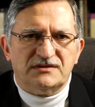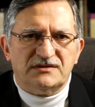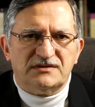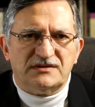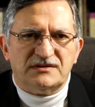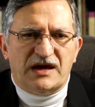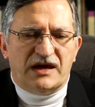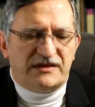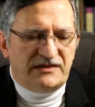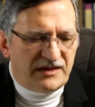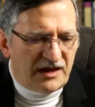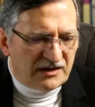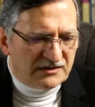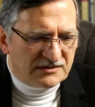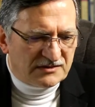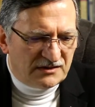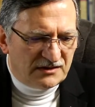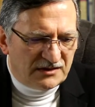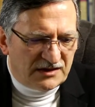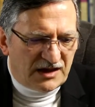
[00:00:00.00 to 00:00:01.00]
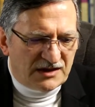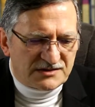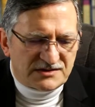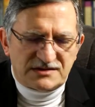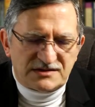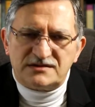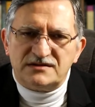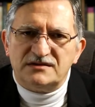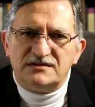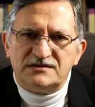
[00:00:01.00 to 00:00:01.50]
at that
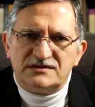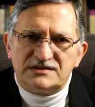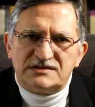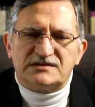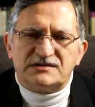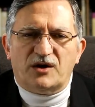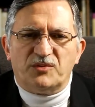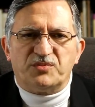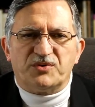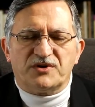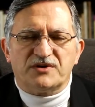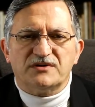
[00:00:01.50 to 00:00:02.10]
Last Supper,